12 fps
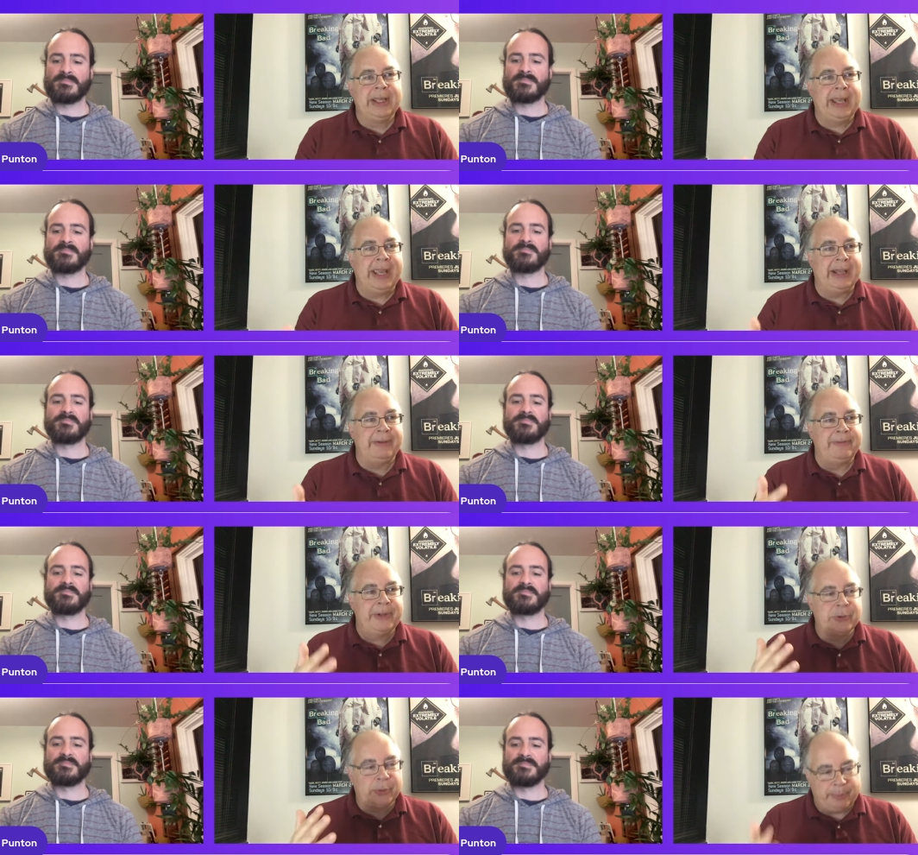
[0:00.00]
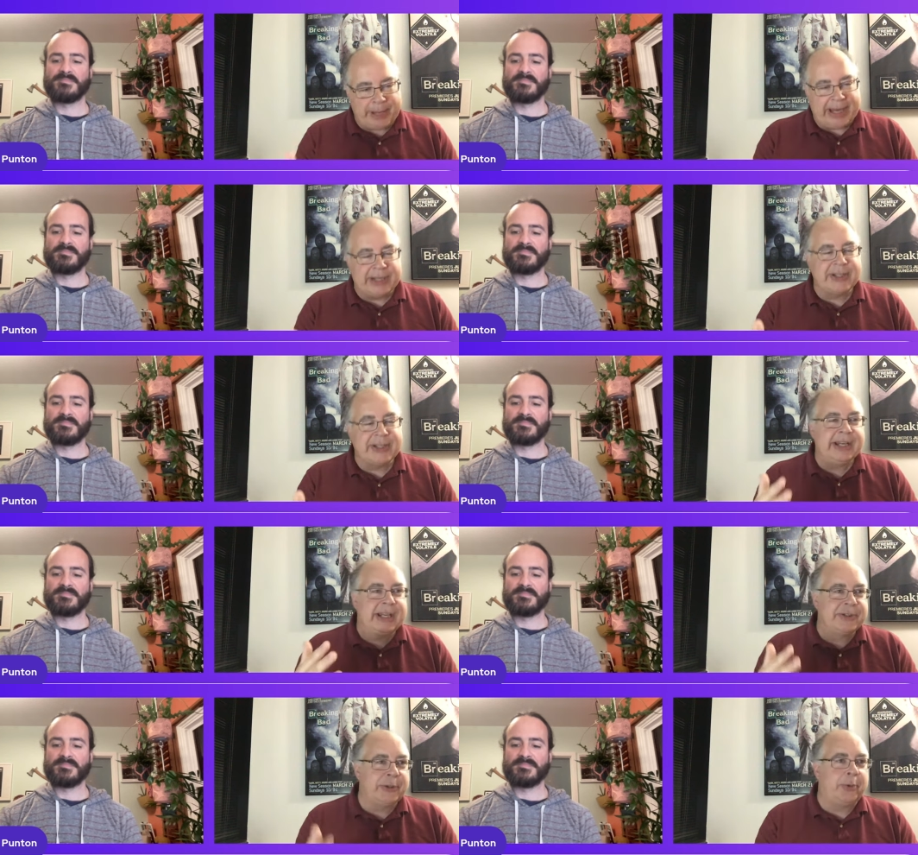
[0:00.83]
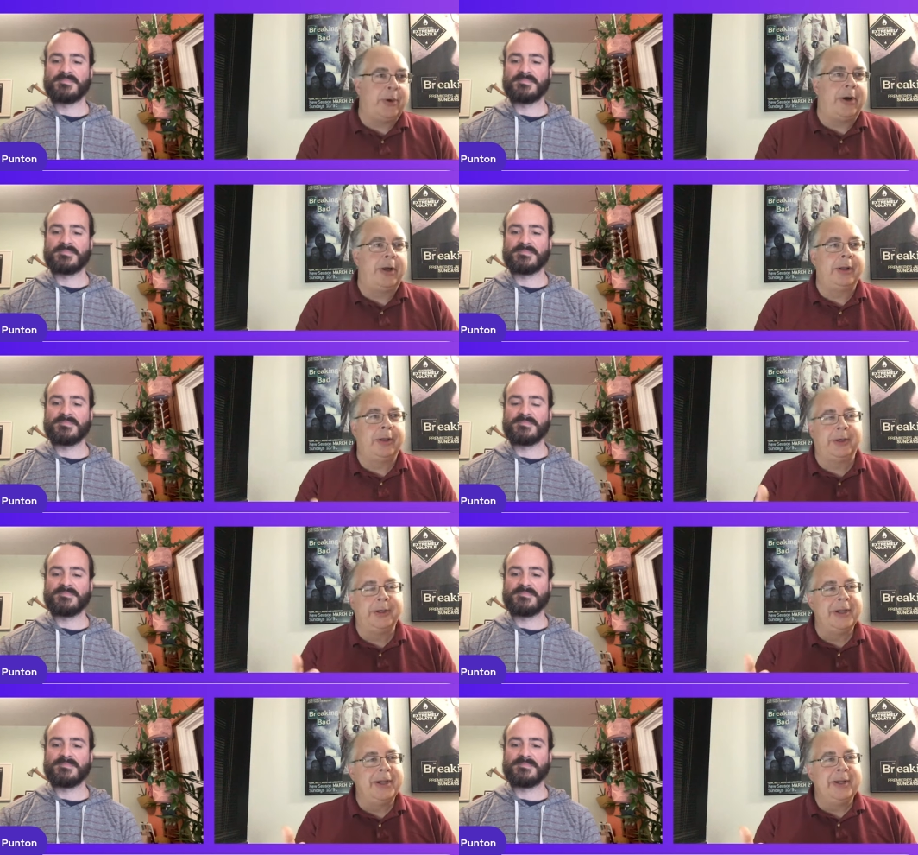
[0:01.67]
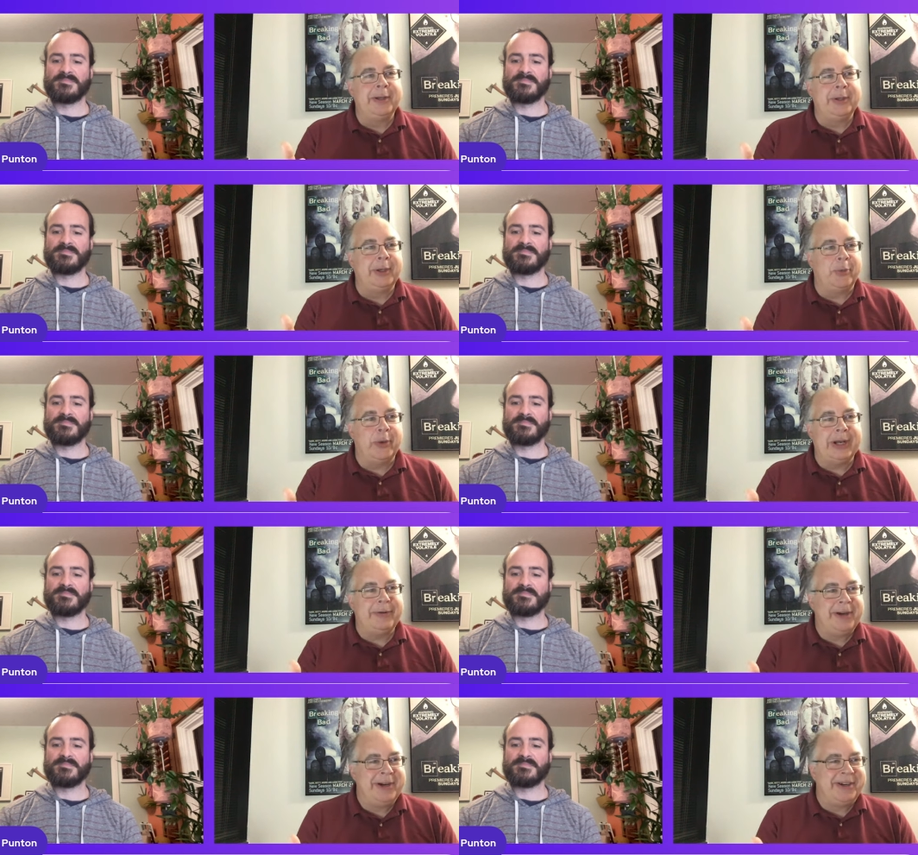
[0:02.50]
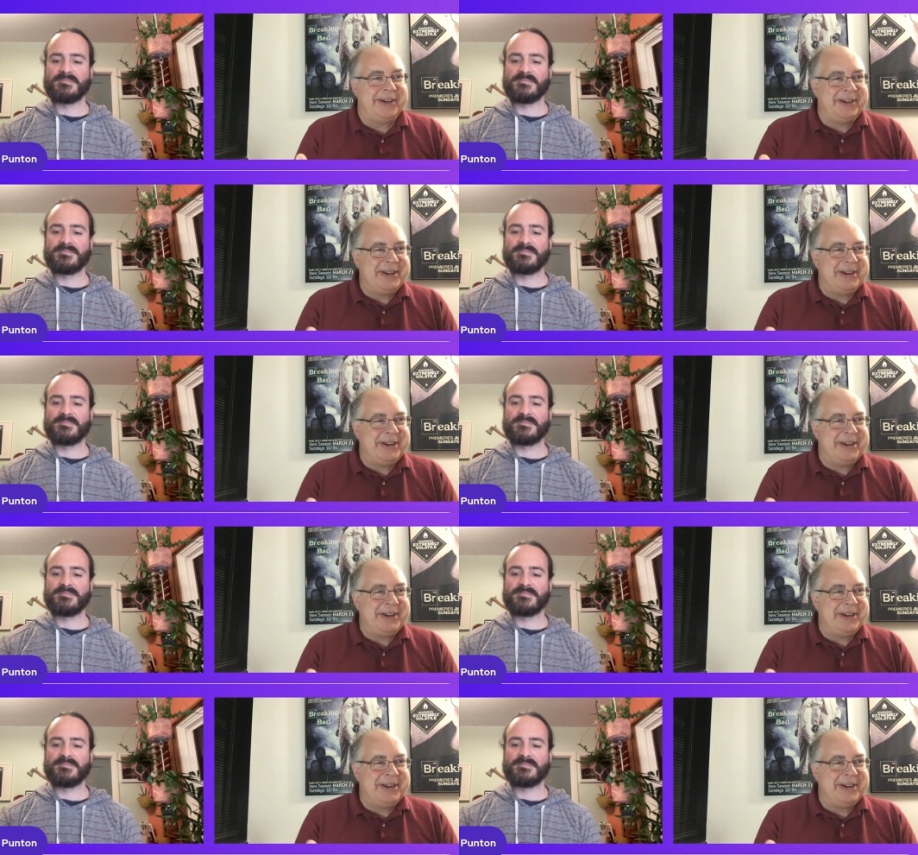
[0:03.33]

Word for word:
Speaker 1: And Vince would bang his head against the wall or you know whatever